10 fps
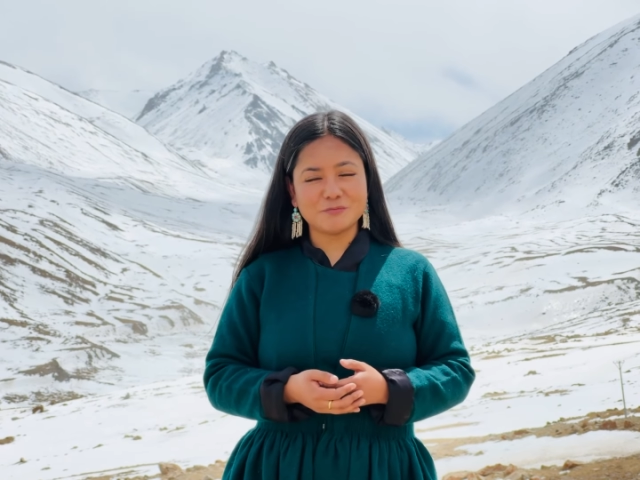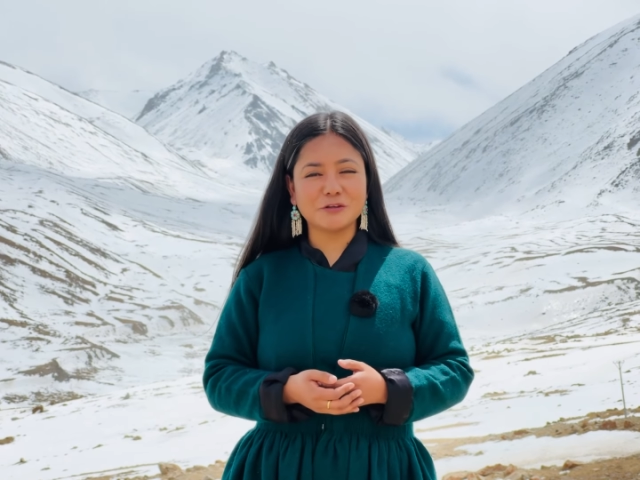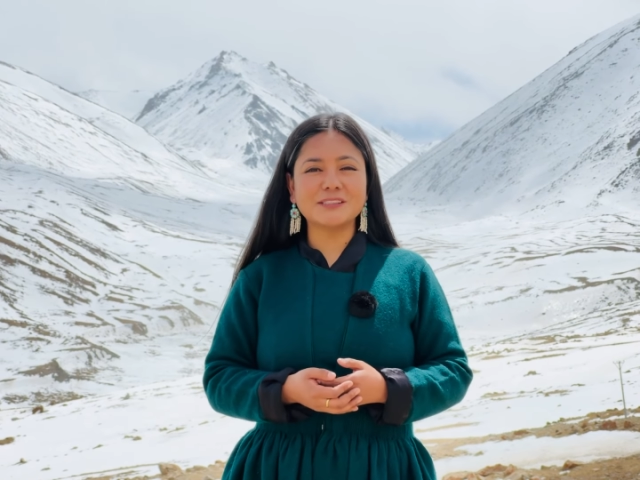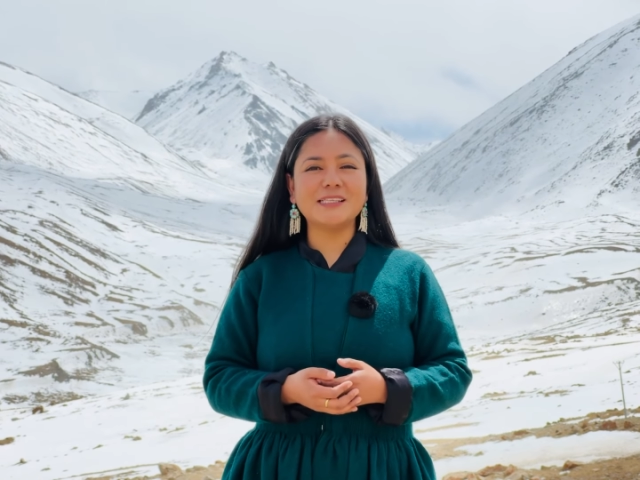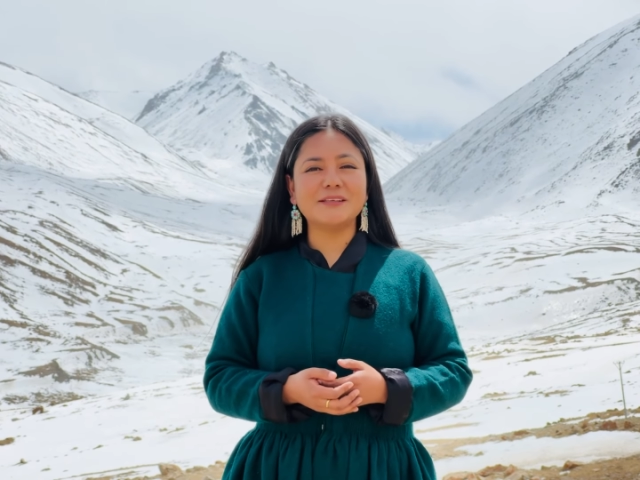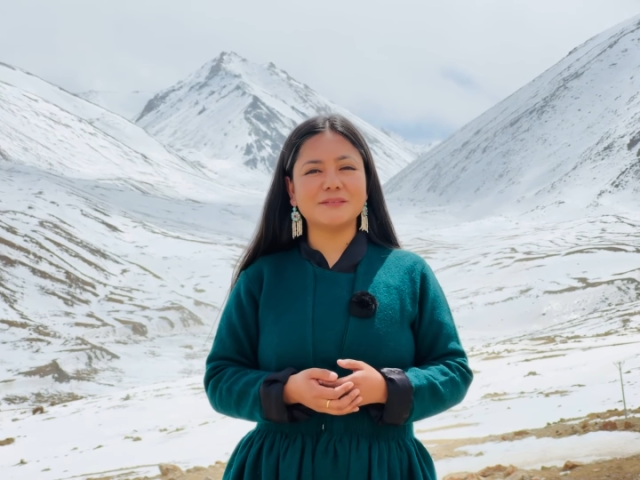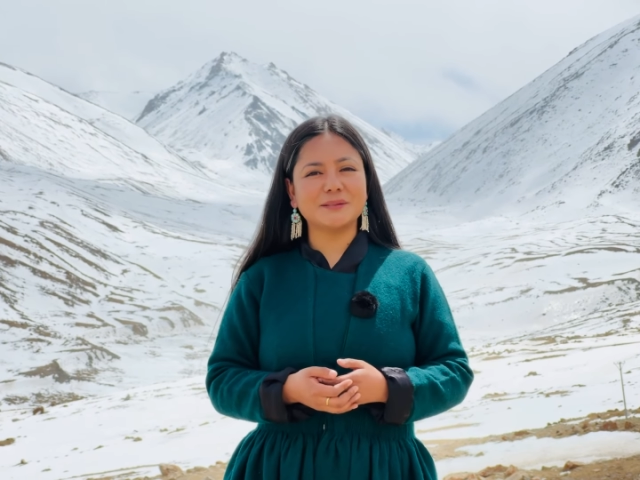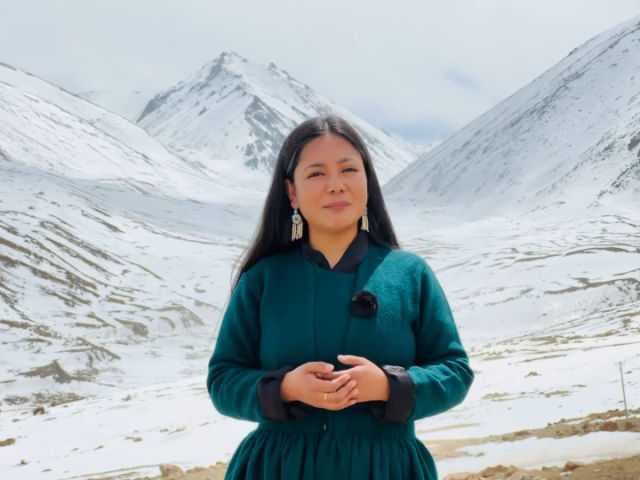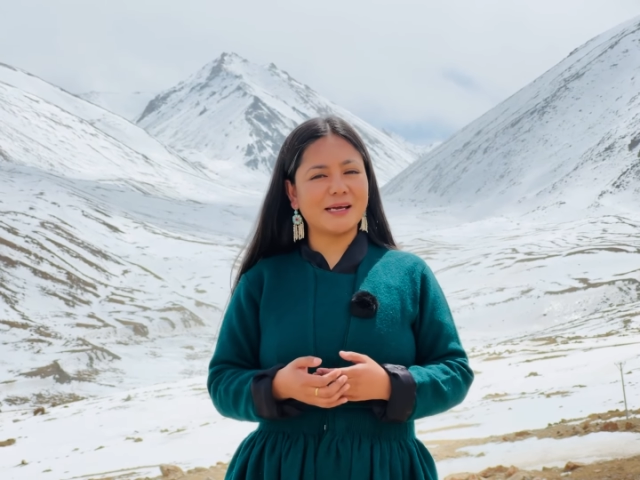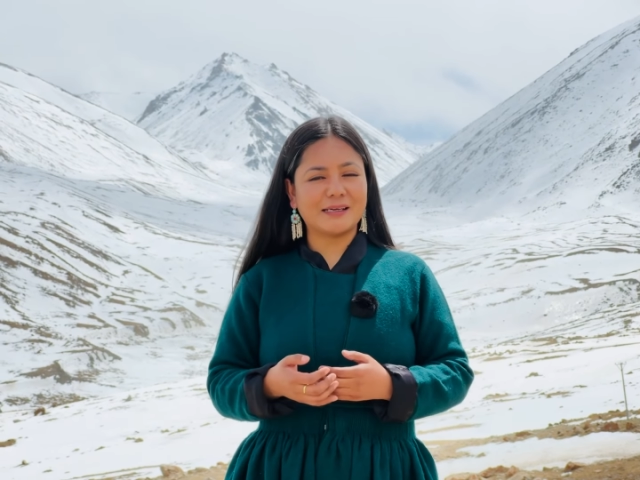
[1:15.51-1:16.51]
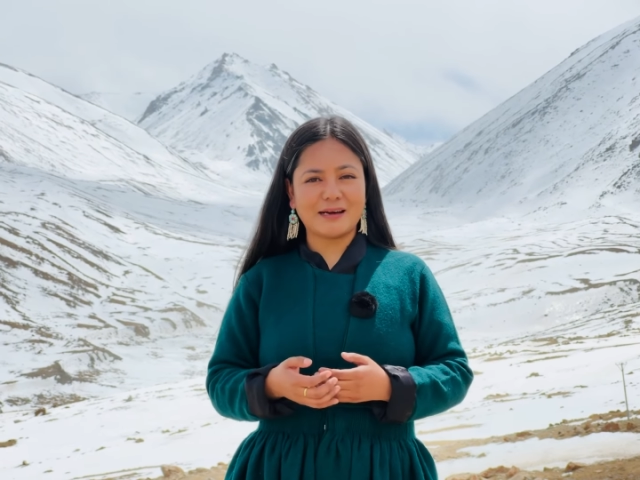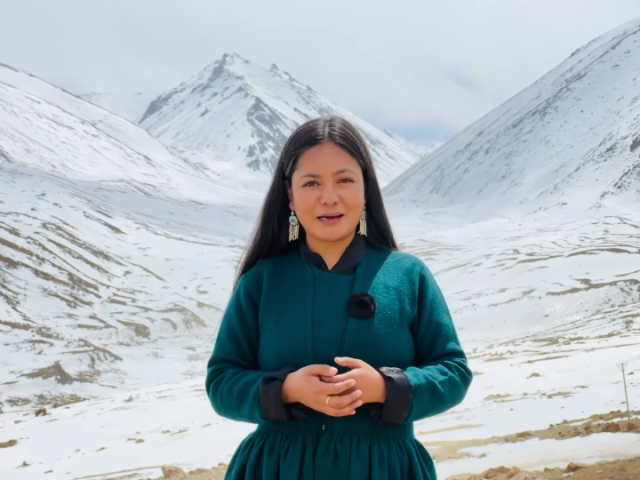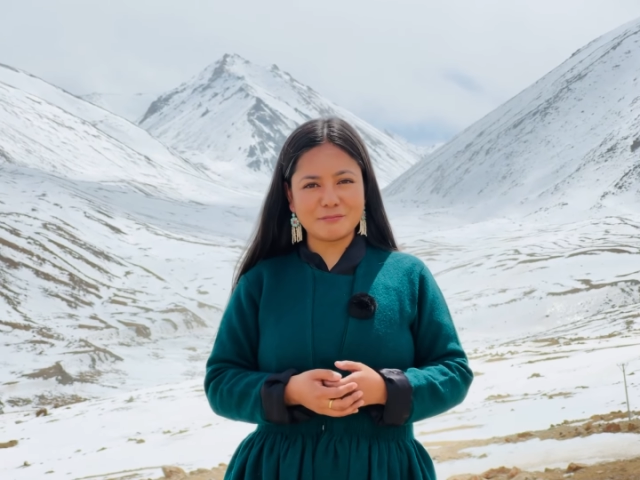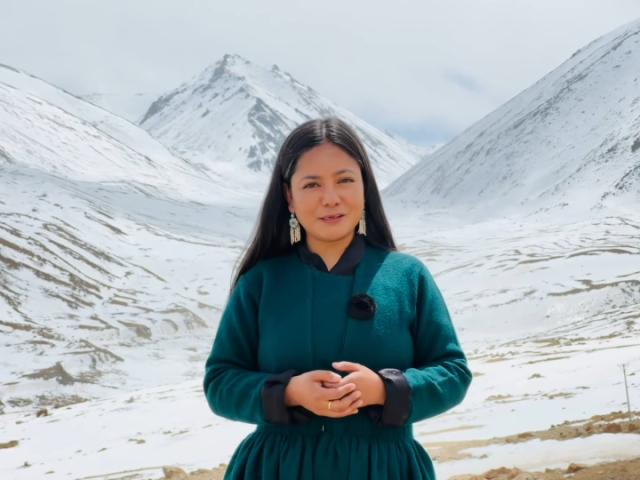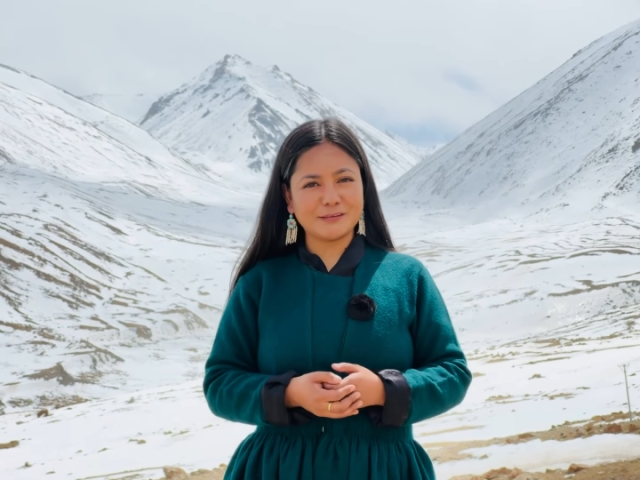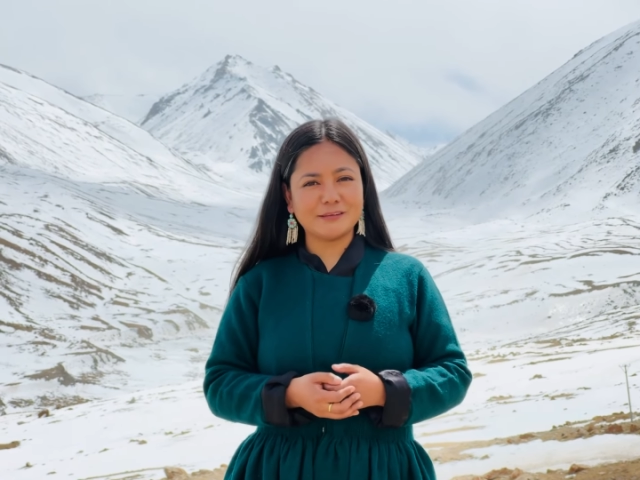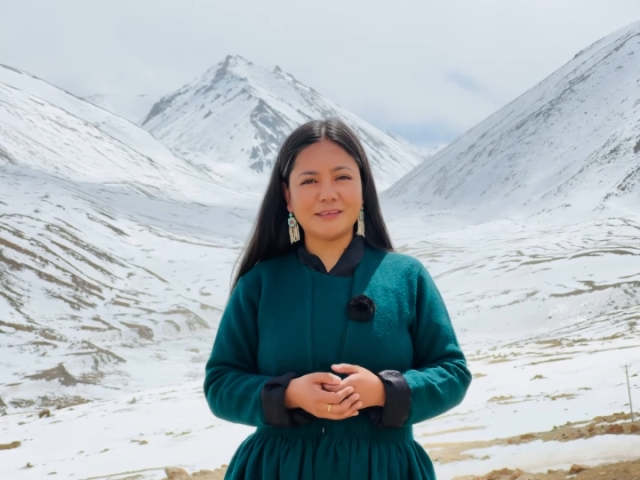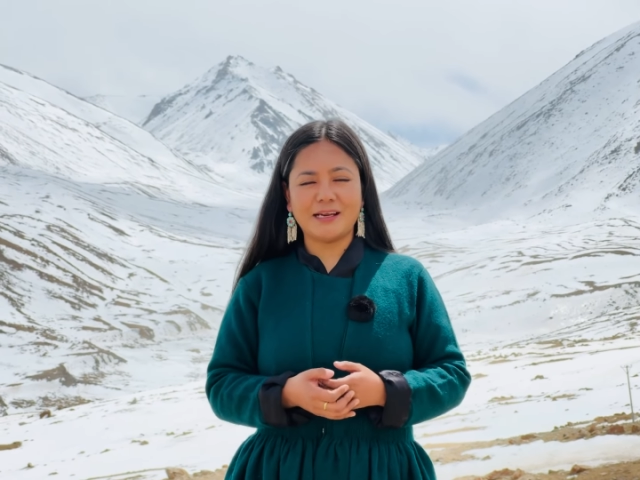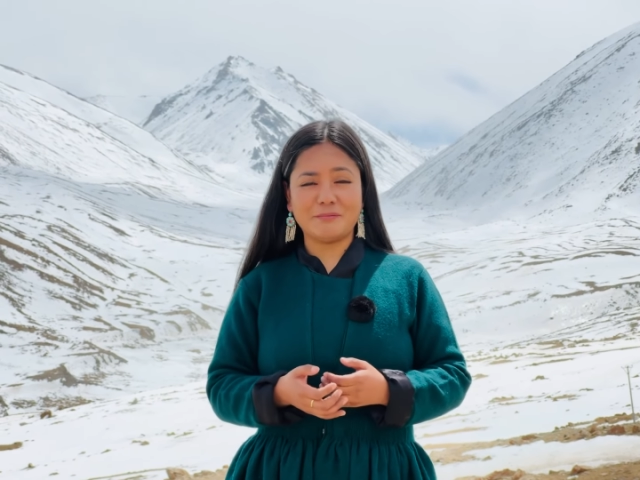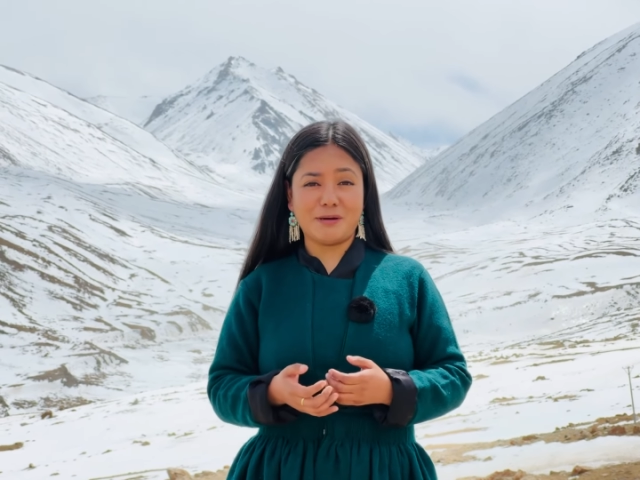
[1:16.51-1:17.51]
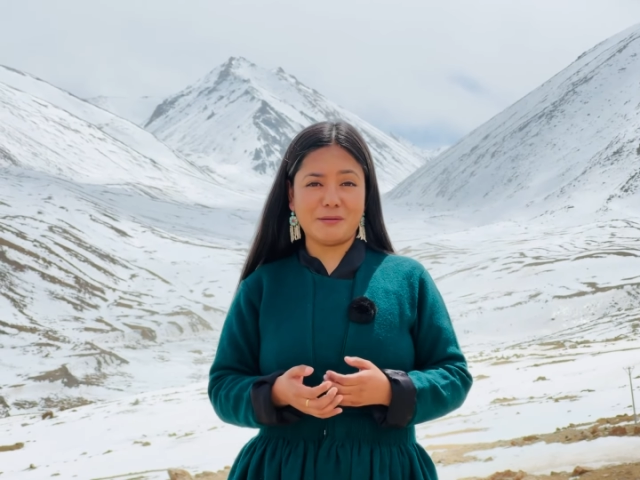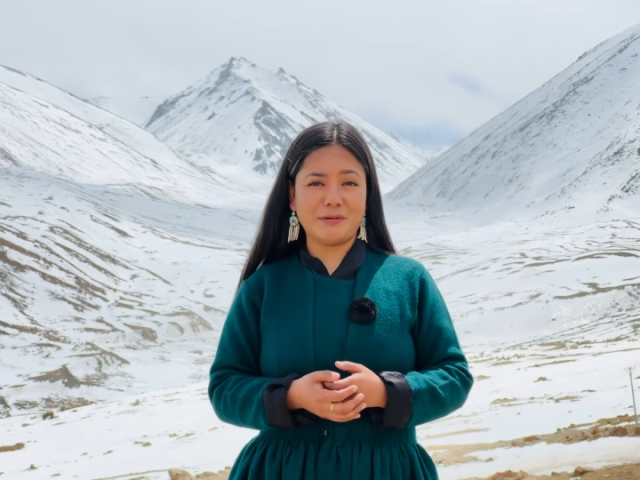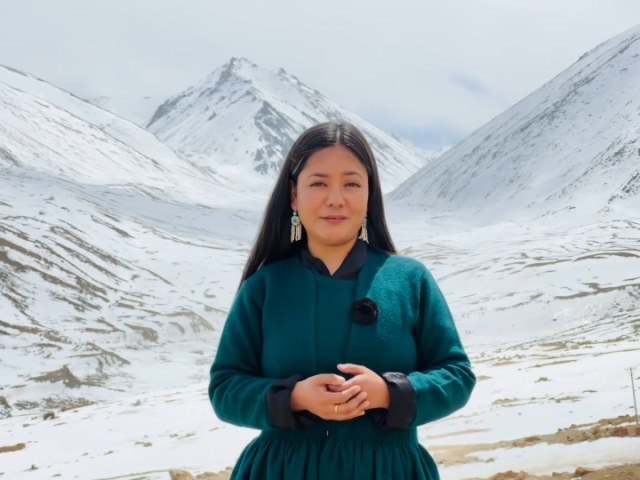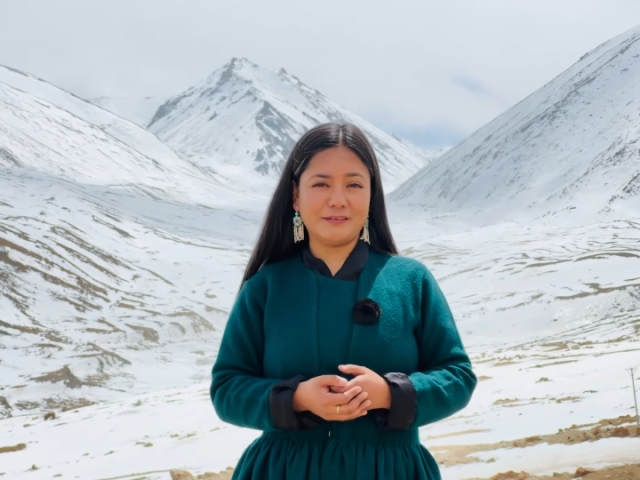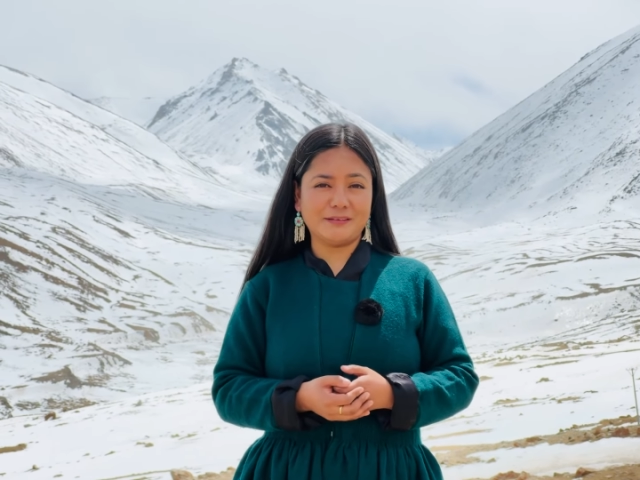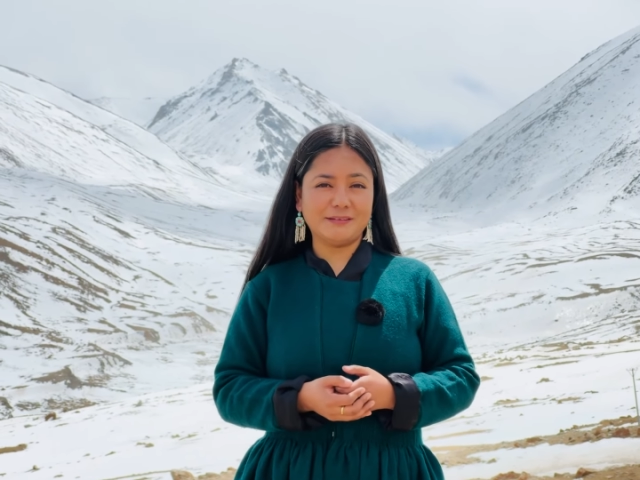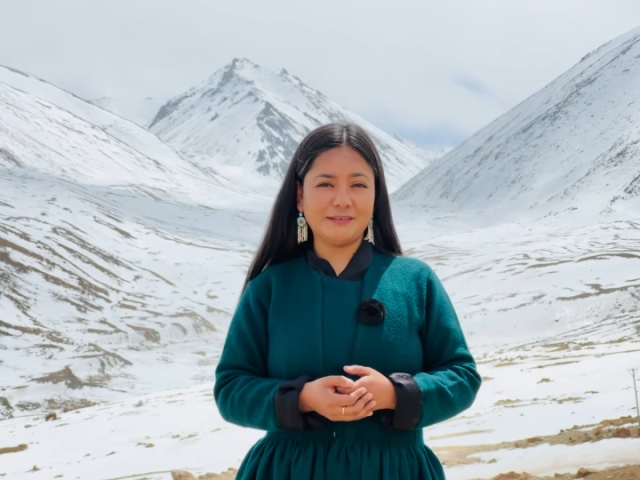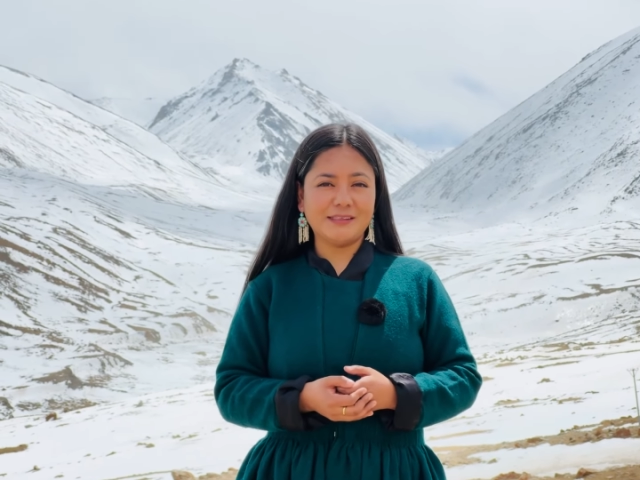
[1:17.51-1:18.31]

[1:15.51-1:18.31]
mostly with my grandmother and my mother.